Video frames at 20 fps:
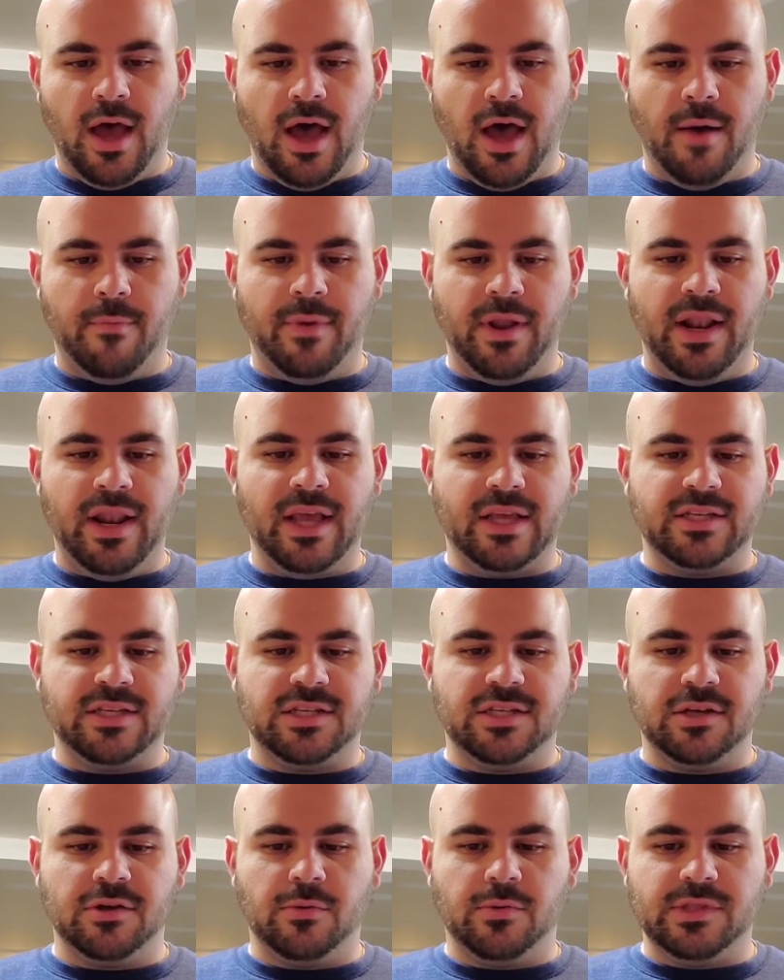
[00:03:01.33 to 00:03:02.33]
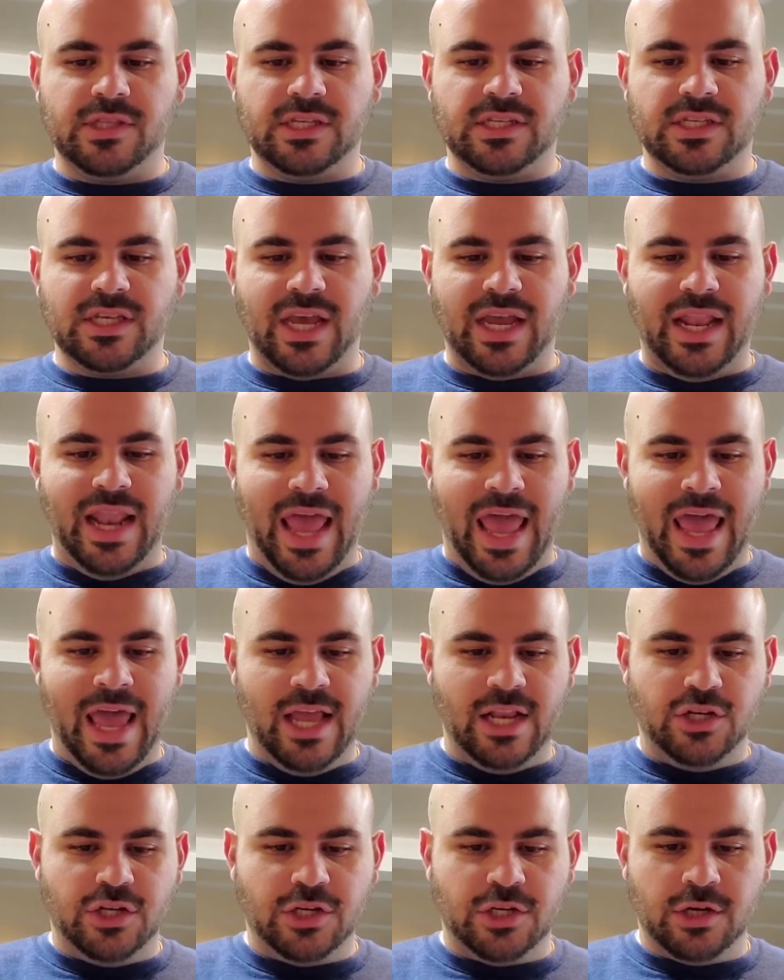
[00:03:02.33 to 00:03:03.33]
But Nick's still with the slight
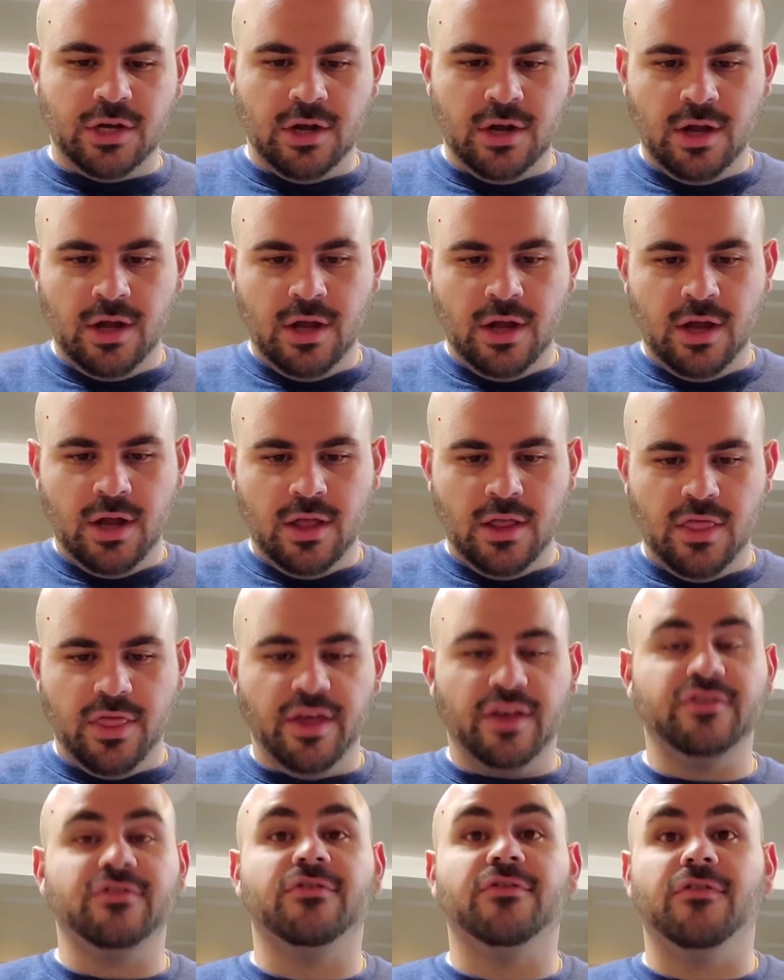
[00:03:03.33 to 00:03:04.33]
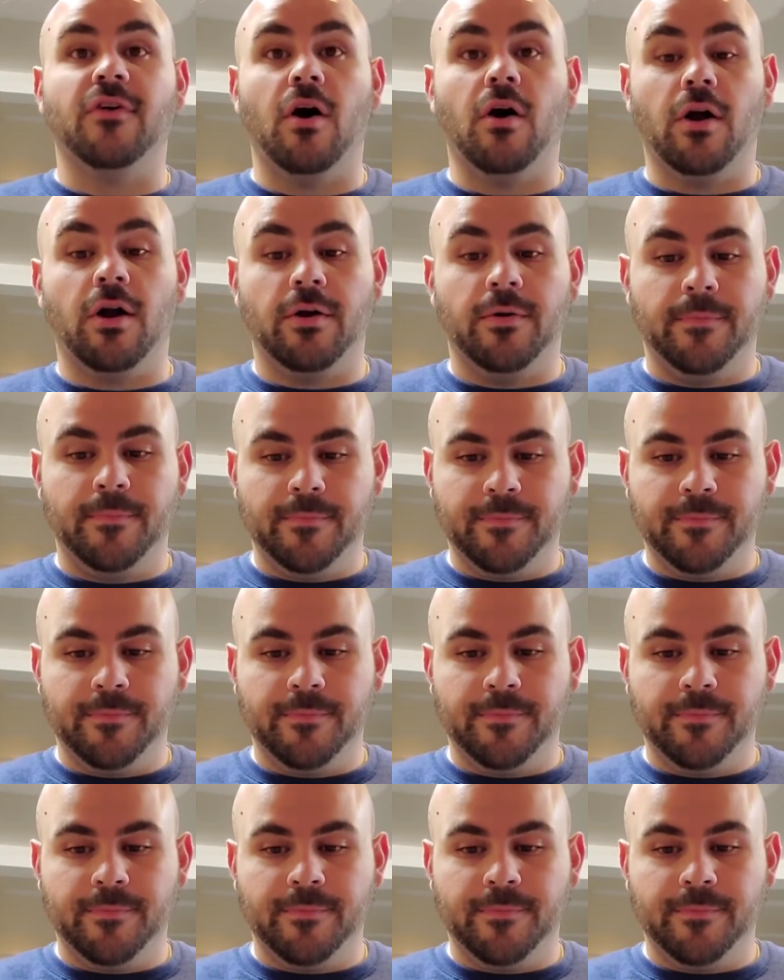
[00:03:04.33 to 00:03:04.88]
edge thus far.